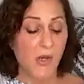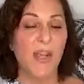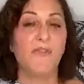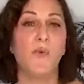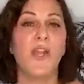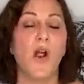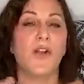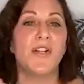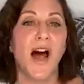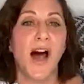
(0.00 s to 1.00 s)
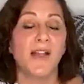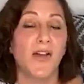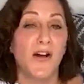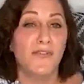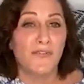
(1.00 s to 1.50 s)
So if we are
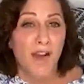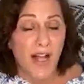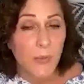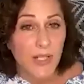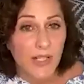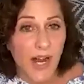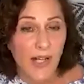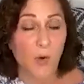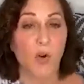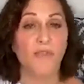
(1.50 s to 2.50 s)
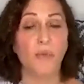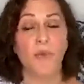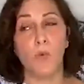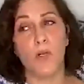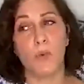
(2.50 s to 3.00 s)
not following God, or
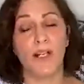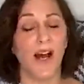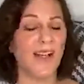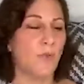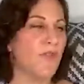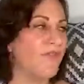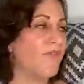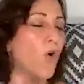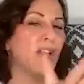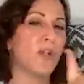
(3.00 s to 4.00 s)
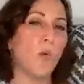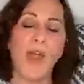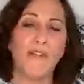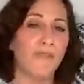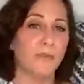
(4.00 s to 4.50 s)
if we were with God and we've fallen
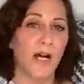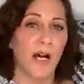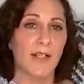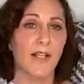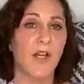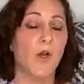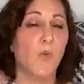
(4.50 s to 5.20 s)
away from God,